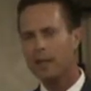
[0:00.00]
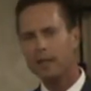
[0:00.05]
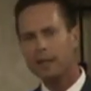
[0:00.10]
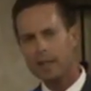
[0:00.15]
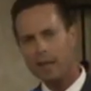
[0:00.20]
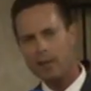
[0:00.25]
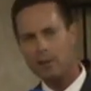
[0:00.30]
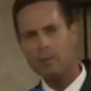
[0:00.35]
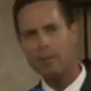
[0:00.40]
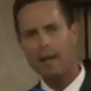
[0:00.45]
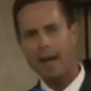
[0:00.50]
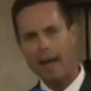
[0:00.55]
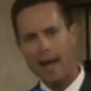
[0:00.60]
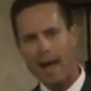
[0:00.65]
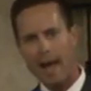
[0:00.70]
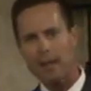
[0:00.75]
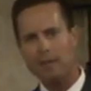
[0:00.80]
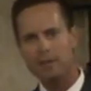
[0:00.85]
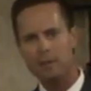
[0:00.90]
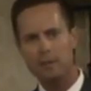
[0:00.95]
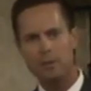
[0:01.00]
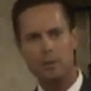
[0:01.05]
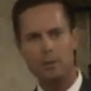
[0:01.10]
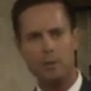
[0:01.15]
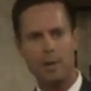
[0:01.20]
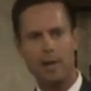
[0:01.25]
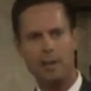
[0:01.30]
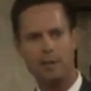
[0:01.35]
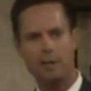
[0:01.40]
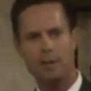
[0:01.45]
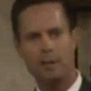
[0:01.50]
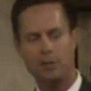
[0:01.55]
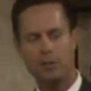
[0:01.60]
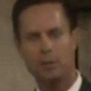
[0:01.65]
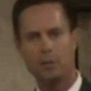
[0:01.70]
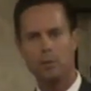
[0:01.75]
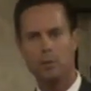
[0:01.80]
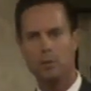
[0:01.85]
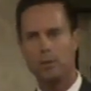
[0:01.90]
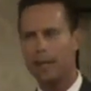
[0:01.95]
Government has to address
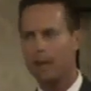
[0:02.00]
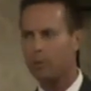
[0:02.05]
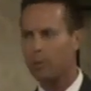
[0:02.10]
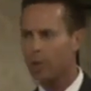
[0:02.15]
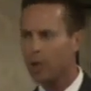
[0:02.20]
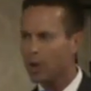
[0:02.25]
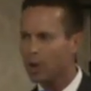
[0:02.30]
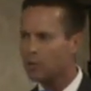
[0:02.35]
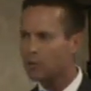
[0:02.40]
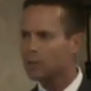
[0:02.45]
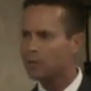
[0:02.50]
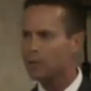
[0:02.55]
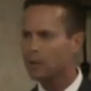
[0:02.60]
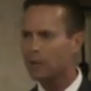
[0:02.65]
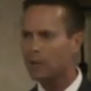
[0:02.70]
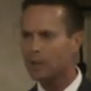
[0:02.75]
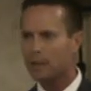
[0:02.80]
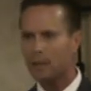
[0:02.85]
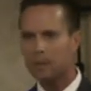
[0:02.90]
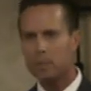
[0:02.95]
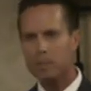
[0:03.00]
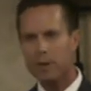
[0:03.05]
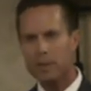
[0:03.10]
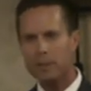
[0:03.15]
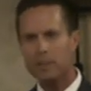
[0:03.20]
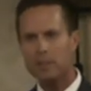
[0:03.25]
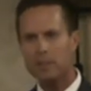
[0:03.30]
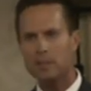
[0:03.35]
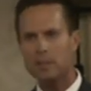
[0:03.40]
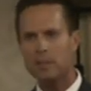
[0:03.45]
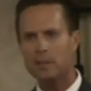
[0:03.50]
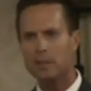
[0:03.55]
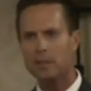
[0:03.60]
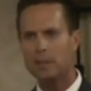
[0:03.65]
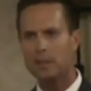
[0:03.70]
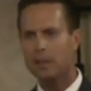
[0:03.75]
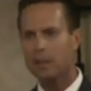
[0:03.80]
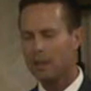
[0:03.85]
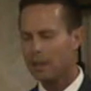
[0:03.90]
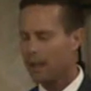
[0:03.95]
issues like roads and bridges
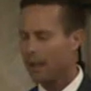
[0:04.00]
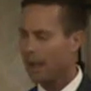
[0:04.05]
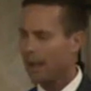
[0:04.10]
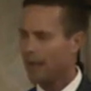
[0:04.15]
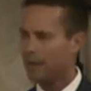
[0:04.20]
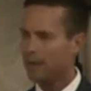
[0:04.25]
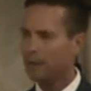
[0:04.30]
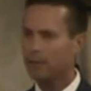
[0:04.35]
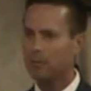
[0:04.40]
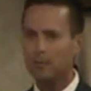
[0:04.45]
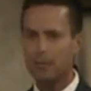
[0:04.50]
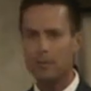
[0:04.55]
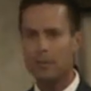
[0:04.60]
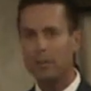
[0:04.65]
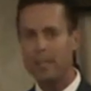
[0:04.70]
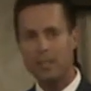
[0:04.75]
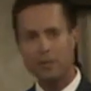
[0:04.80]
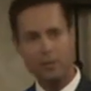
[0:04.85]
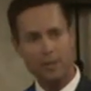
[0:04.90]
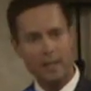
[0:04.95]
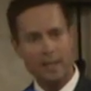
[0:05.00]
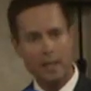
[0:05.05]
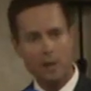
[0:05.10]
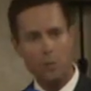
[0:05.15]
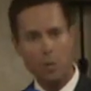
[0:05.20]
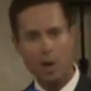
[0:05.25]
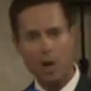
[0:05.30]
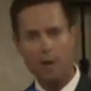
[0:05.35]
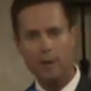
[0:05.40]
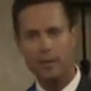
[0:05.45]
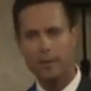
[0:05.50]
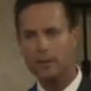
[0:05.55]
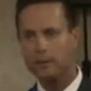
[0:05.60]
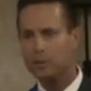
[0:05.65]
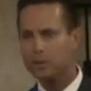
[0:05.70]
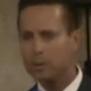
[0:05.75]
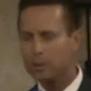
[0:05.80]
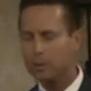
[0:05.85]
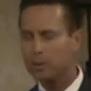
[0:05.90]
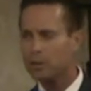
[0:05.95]
and clean drinking water,
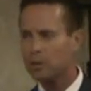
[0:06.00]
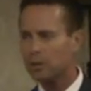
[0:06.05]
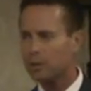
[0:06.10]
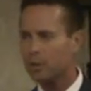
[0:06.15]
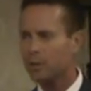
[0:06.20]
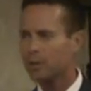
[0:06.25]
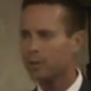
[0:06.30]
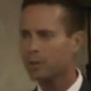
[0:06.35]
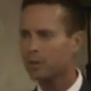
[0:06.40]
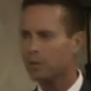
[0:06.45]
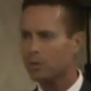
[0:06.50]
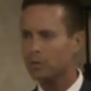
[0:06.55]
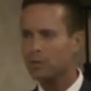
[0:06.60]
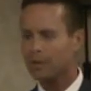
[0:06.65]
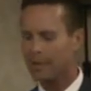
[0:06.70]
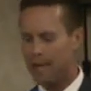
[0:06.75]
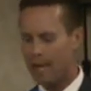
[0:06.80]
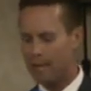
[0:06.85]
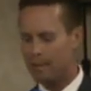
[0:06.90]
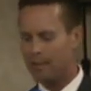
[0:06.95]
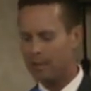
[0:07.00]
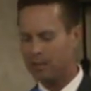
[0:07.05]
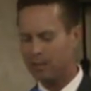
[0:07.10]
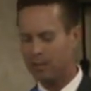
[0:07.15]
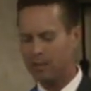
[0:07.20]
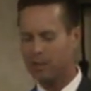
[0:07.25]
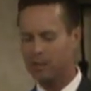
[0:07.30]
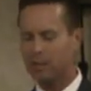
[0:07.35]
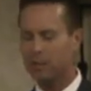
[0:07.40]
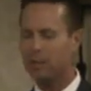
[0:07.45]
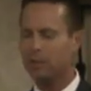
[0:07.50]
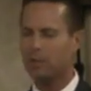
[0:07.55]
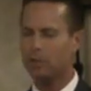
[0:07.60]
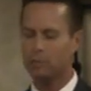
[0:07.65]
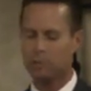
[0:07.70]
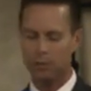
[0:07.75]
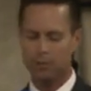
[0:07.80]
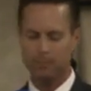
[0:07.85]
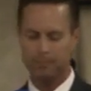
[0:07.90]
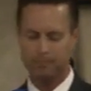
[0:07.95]
sewage treatment. Those are common sense
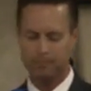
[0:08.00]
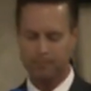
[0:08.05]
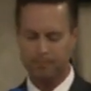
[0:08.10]
issues.